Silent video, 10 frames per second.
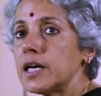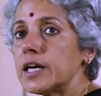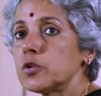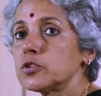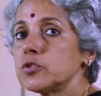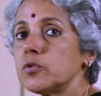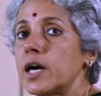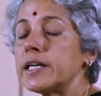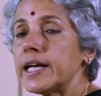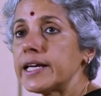And also,
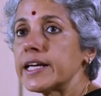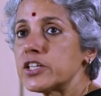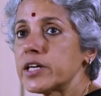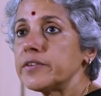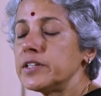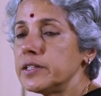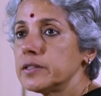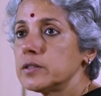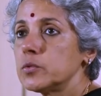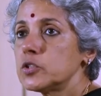unlike H I V,
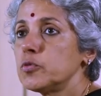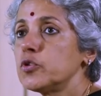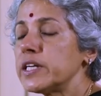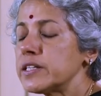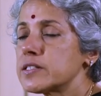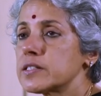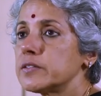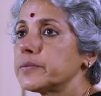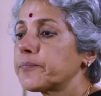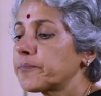which mutates
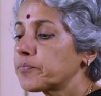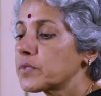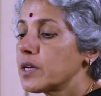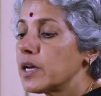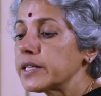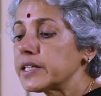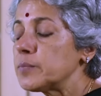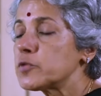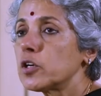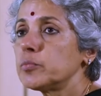and
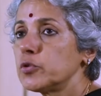keeps on